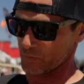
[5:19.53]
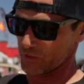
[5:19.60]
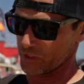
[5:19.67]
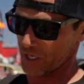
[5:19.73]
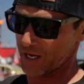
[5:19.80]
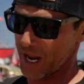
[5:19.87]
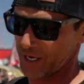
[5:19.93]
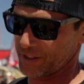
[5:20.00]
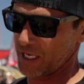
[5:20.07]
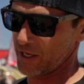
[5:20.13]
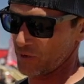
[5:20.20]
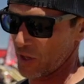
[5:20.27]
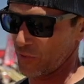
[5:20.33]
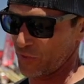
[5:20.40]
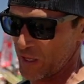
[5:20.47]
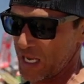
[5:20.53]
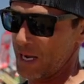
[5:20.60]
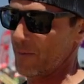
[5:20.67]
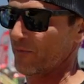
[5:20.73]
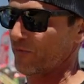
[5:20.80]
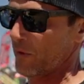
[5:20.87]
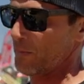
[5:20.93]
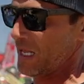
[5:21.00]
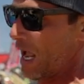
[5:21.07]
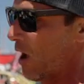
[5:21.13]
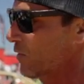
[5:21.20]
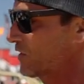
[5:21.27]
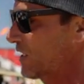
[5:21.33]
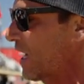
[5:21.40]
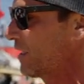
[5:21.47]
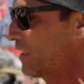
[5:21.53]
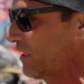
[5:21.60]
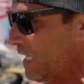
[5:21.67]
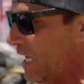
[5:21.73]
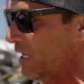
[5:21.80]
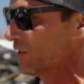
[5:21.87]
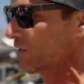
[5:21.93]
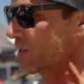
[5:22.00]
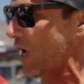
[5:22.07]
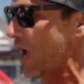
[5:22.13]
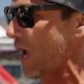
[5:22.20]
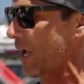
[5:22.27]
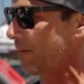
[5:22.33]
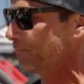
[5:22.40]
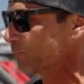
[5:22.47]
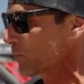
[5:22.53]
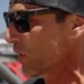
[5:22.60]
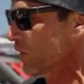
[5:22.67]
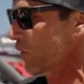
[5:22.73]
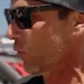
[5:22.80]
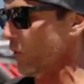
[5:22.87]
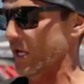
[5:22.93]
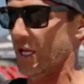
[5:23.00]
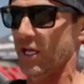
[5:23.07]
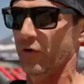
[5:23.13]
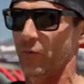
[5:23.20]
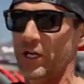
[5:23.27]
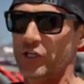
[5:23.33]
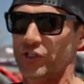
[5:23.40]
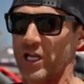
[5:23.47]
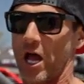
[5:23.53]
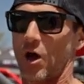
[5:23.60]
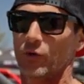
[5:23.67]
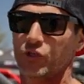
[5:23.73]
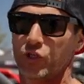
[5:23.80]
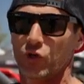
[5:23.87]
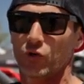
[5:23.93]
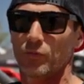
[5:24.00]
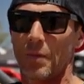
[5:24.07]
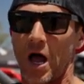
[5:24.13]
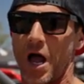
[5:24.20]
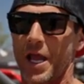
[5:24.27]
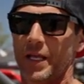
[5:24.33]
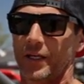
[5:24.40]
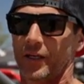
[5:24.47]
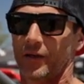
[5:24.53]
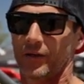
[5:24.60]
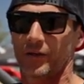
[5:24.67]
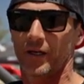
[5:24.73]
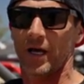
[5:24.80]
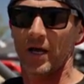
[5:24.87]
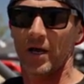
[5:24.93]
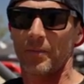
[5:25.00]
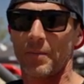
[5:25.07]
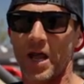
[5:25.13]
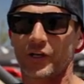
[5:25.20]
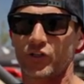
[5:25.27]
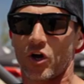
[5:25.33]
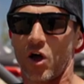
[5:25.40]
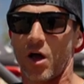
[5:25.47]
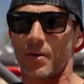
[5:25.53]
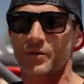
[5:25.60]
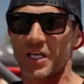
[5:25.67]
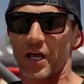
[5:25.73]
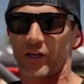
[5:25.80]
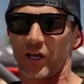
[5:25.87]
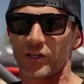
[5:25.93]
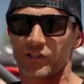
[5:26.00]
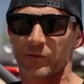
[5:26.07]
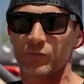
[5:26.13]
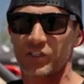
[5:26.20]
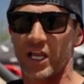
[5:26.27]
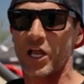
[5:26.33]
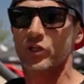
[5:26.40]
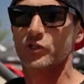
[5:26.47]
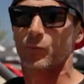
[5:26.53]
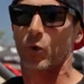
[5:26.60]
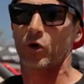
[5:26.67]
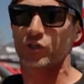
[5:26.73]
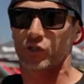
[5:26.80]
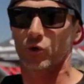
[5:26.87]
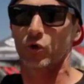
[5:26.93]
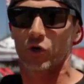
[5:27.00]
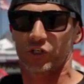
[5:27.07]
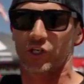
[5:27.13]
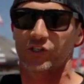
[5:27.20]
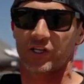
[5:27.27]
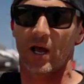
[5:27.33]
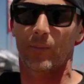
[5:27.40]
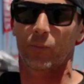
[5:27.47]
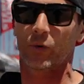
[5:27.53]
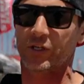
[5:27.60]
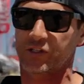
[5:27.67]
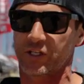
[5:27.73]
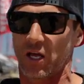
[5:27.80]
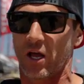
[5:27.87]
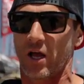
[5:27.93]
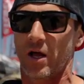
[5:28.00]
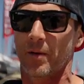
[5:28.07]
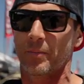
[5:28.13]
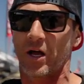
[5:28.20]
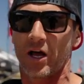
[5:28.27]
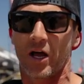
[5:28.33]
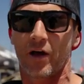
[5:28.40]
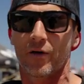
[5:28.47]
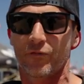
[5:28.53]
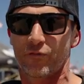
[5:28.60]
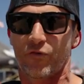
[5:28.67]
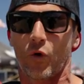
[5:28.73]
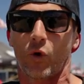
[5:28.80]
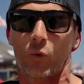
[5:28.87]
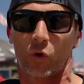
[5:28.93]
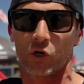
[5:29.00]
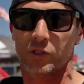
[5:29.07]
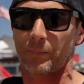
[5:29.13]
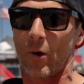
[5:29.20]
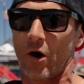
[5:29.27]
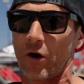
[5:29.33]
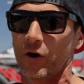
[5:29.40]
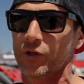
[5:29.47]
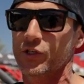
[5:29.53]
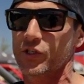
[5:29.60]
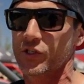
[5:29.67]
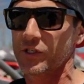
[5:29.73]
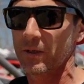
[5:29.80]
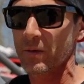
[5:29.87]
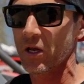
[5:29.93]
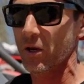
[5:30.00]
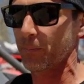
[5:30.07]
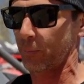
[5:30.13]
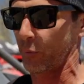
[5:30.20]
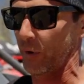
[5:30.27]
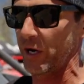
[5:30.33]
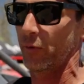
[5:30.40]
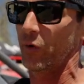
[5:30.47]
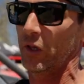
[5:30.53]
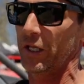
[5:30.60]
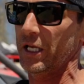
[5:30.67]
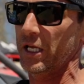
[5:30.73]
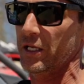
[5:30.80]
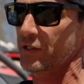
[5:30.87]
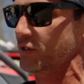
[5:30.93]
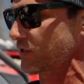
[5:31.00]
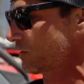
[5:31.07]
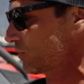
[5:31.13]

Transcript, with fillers: Connecting the theme from the outside to the inside, we reached out to Mike, uh, Mike Dobbs at Custom Sand Sports, who hooked us up with some uh, Fourwerx parts, pre-release.